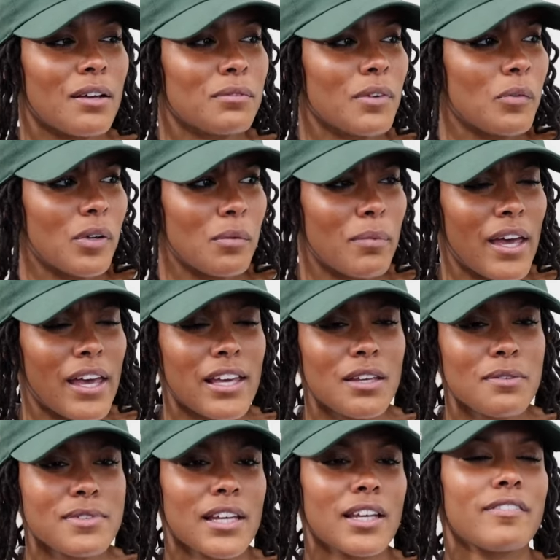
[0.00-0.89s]
I'm like, we bet. And
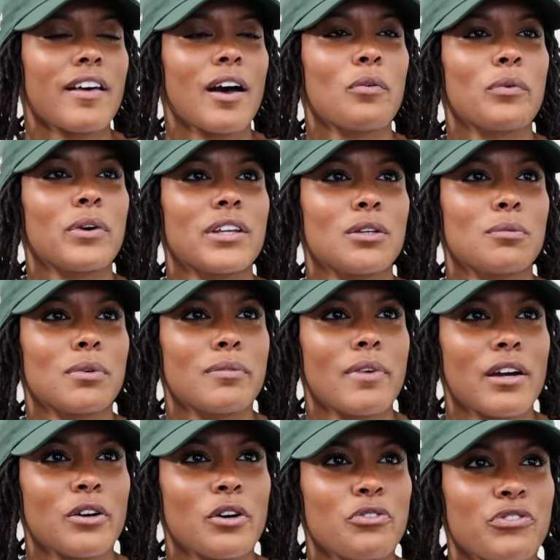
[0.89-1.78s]
he was like, if I win, you be
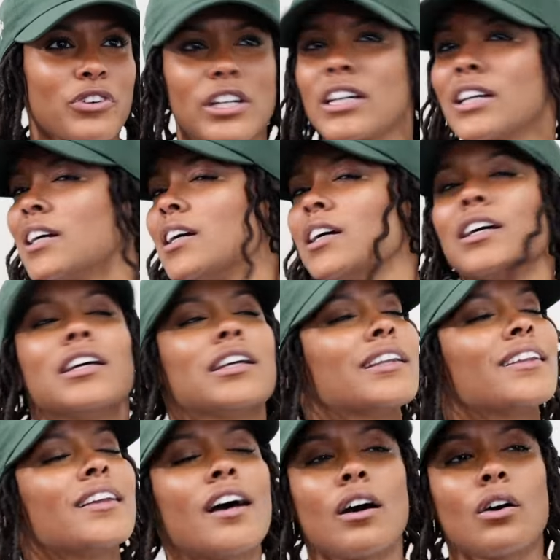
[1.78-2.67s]
my girlfriend.
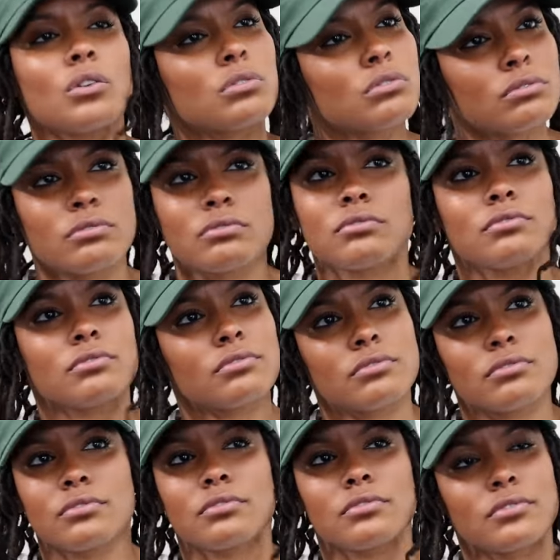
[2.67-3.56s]
No.
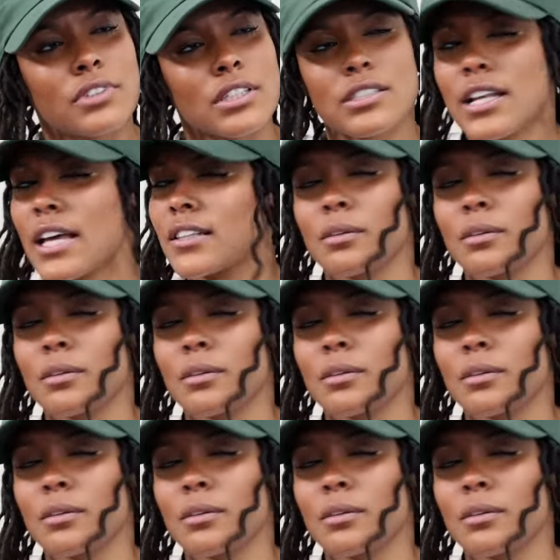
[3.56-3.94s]
That's not